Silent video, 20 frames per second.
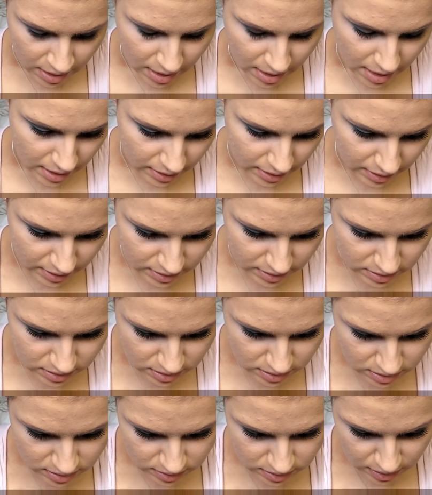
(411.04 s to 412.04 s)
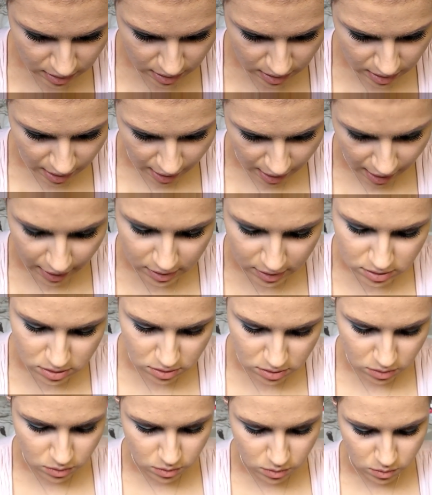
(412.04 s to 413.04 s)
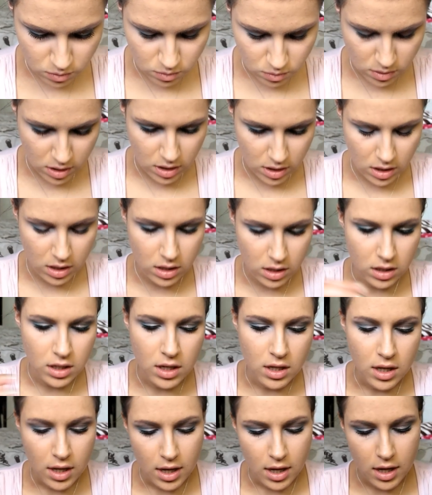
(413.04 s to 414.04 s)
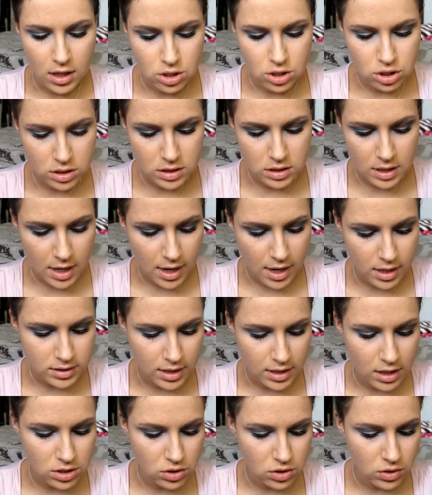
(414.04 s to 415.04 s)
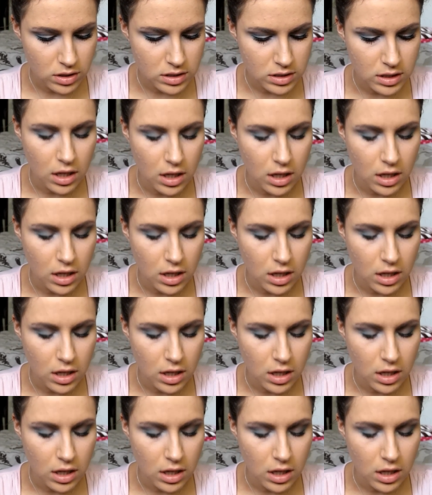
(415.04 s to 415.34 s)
And this is an Ice Queen. It just has, as you can tell,